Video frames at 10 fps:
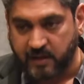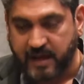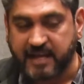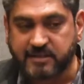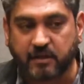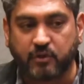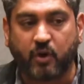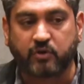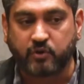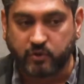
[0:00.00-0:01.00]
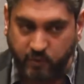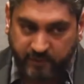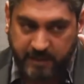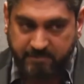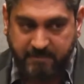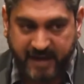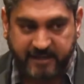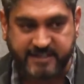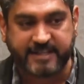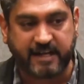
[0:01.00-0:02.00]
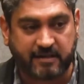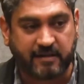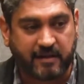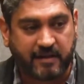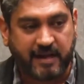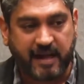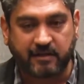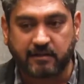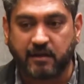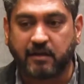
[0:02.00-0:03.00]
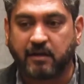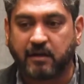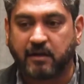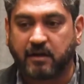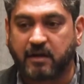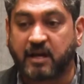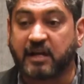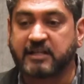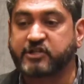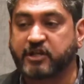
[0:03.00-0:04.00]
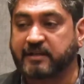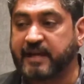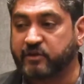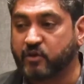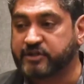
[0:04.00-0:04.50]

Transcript: has a lot to do with the mindset and the culture that you're